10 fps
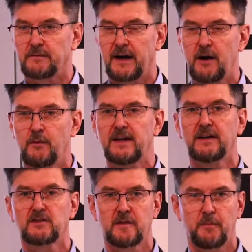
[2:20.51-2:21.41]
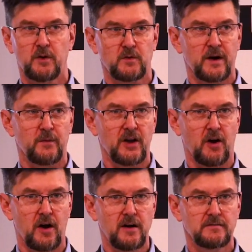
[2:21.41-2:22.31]
how we got to the point where we
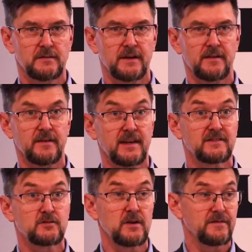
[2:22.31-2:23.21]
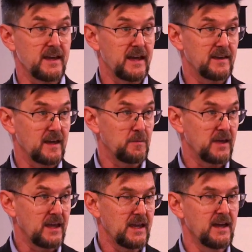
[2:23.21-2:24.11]
are, the history of the
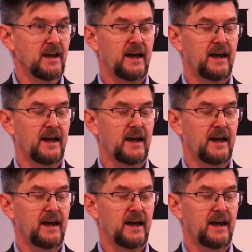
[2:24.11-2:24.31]
AKP,